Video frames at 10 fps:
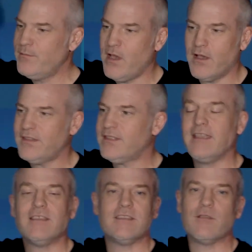mark
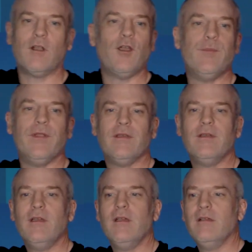status equal open.
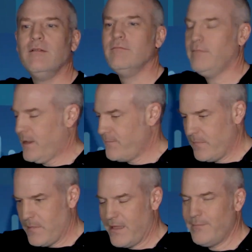
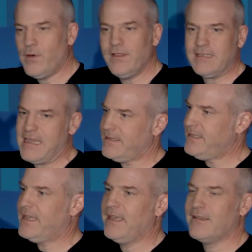Endpoint
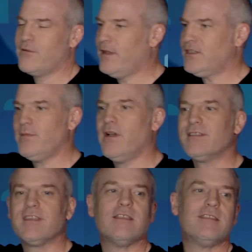/ticket, question mark
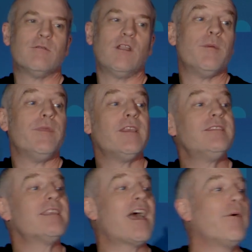status equal open. This is how